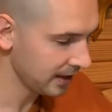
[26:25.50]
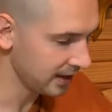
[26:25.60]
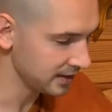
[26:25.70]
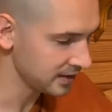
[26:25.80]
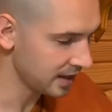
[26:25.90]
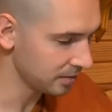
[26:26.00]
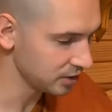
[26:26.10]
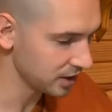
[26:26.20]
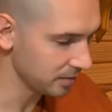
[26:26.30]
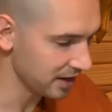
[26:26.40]
and
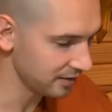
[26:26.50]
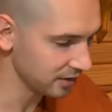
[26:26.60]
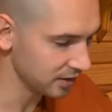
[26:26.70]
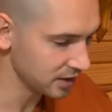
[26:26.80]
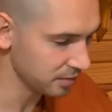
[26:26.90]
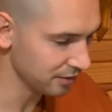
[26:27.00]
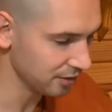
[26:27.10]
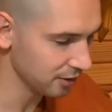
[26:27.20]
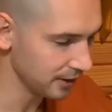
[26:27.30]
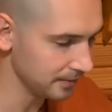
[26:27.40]
establishing mindfulness
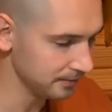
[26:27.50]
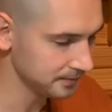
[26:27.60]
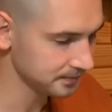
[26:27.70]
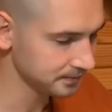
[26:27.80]
before him.